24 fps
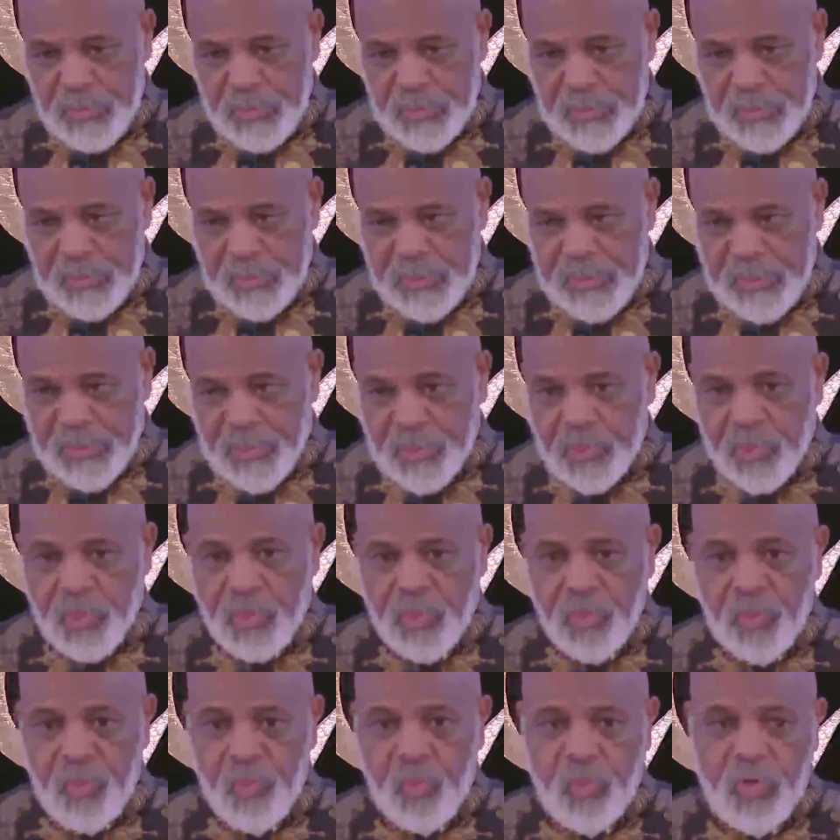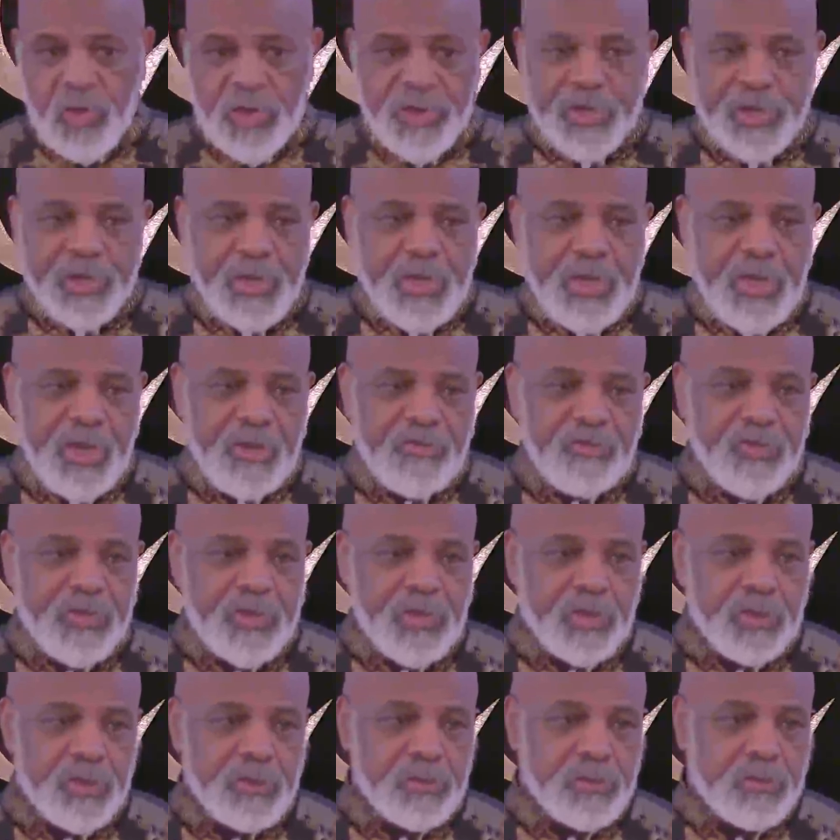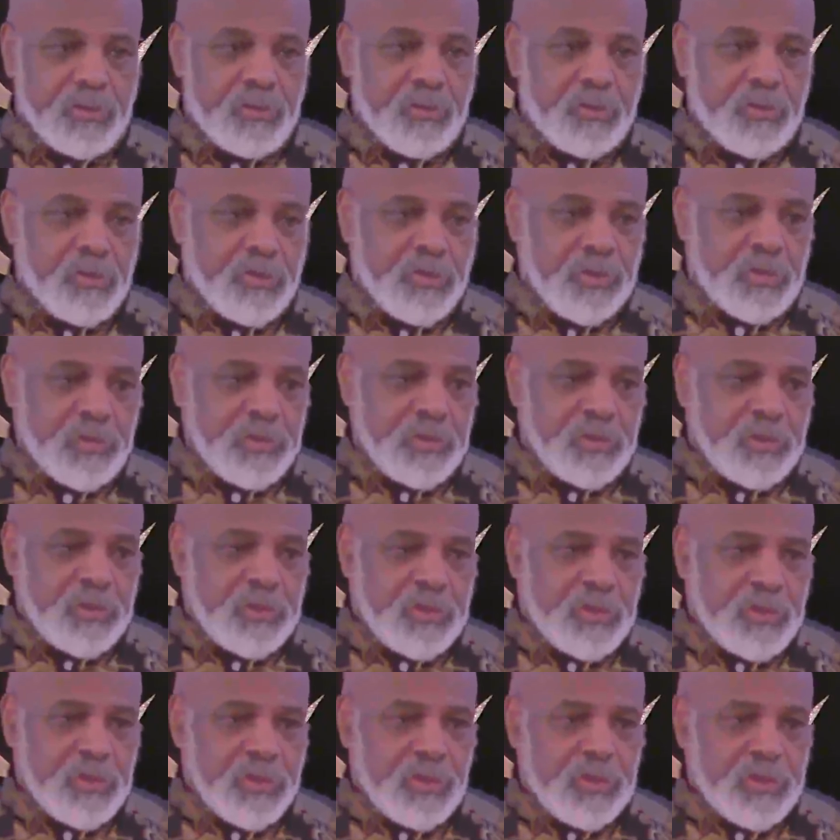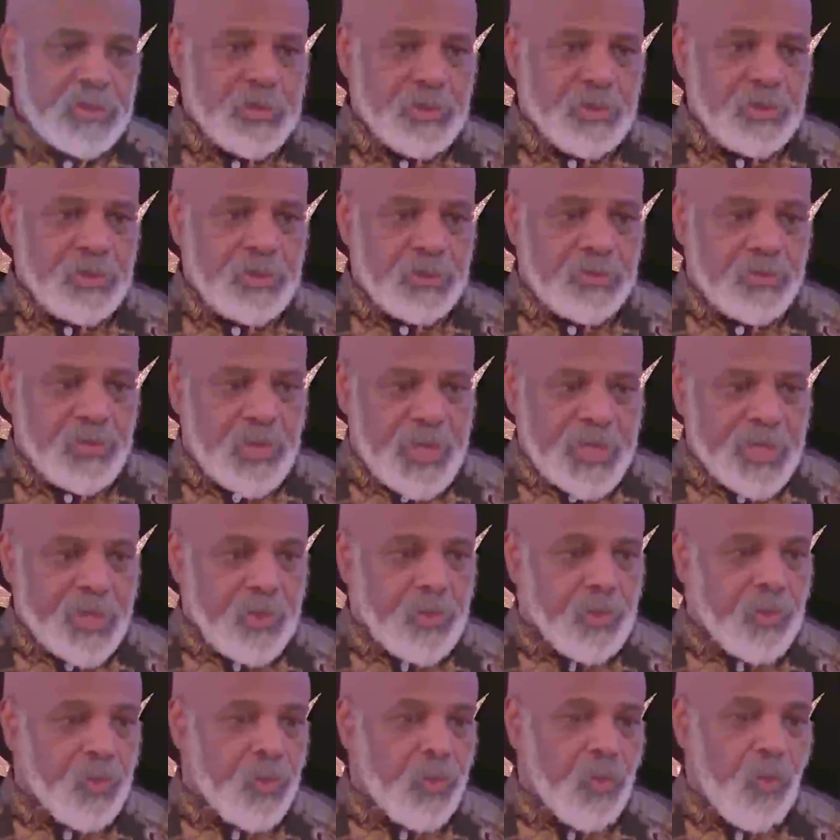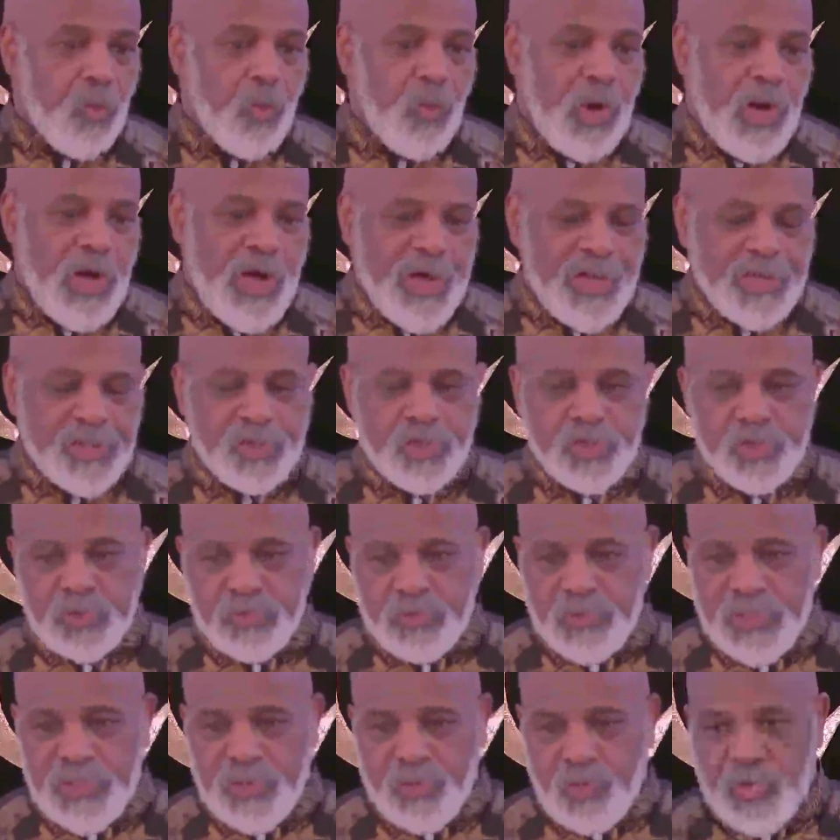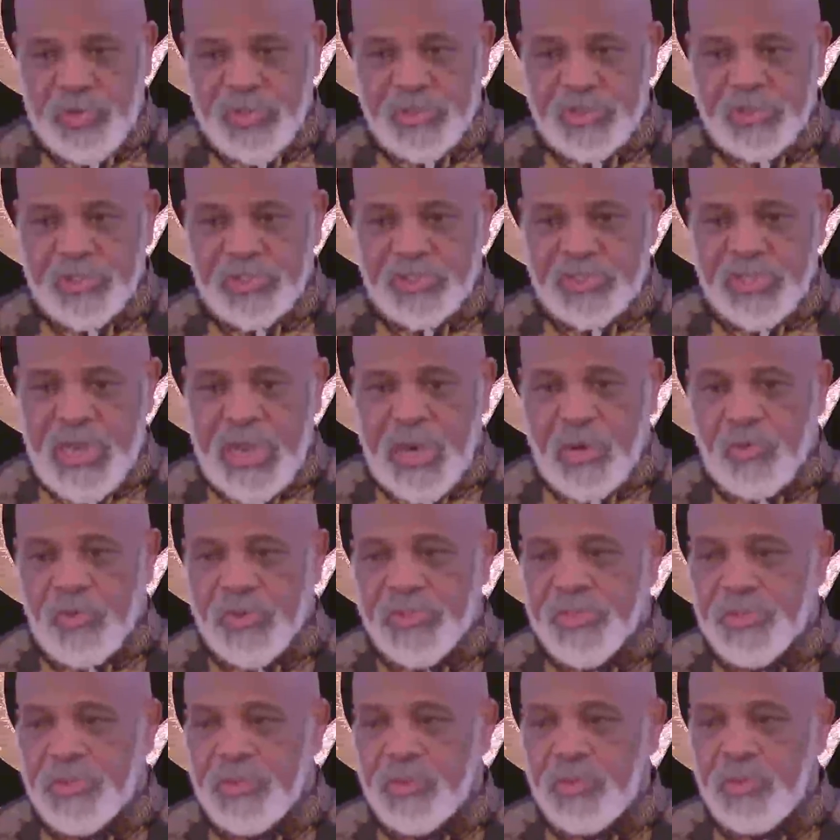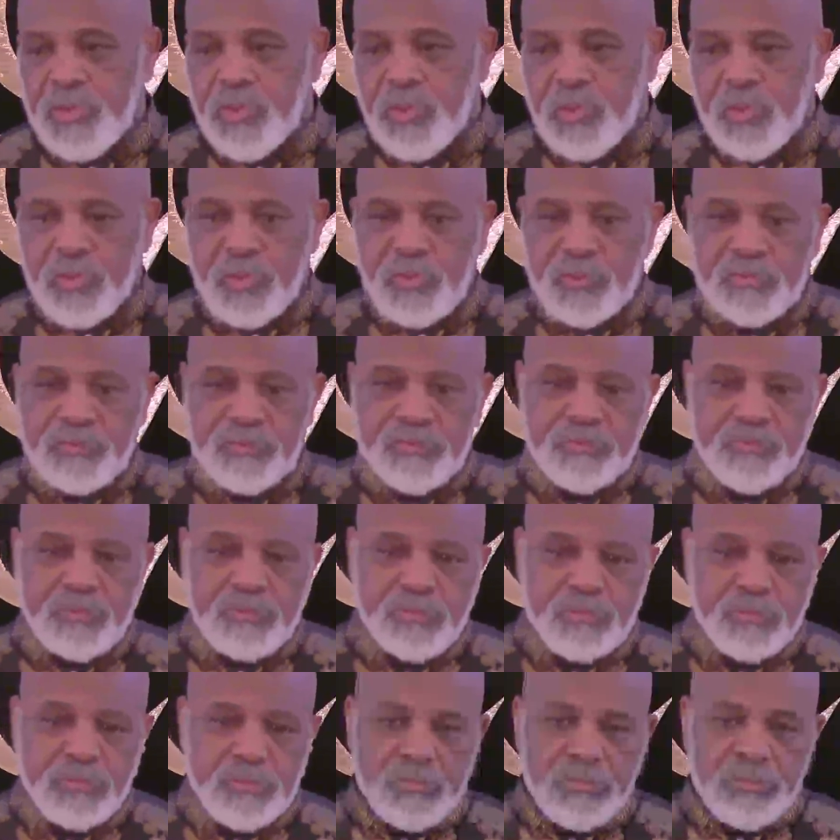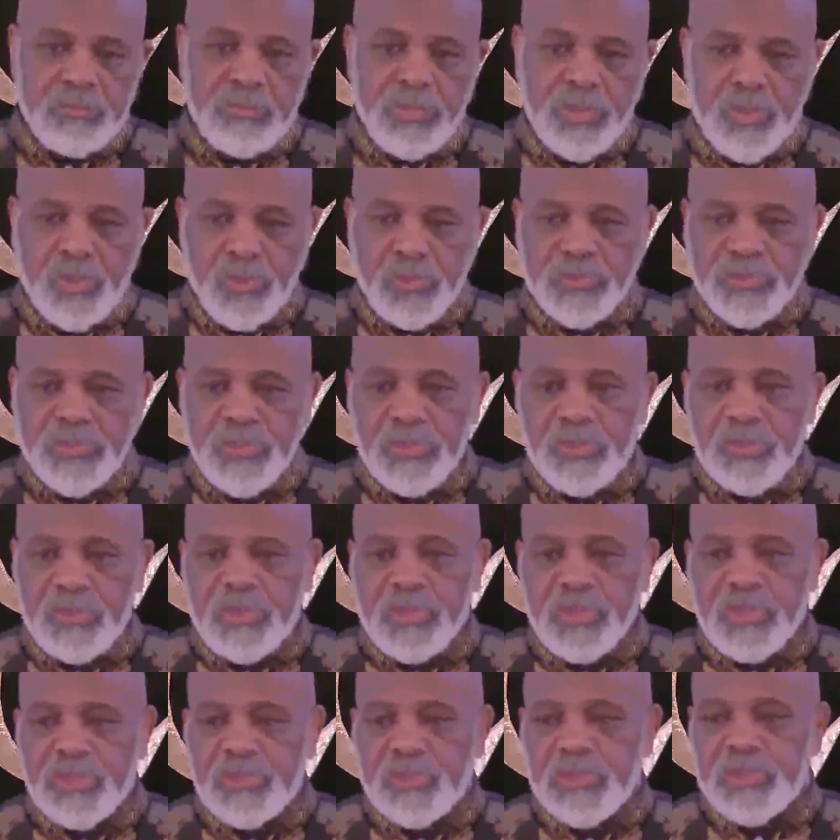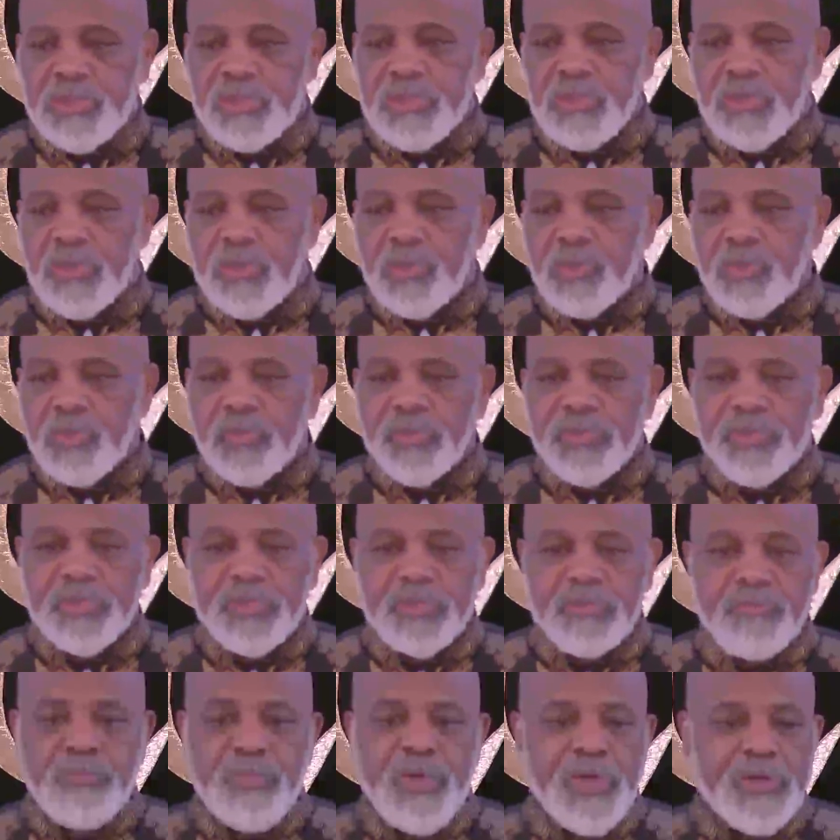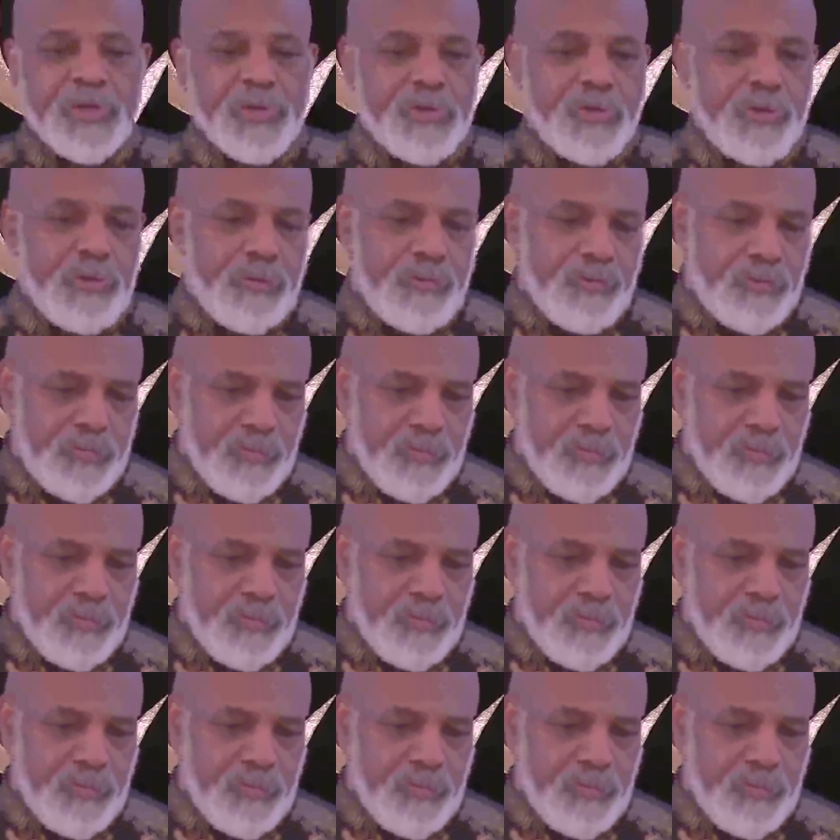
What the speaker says: that no one having drank old wine straightway desireth new, because he thinks the old is better.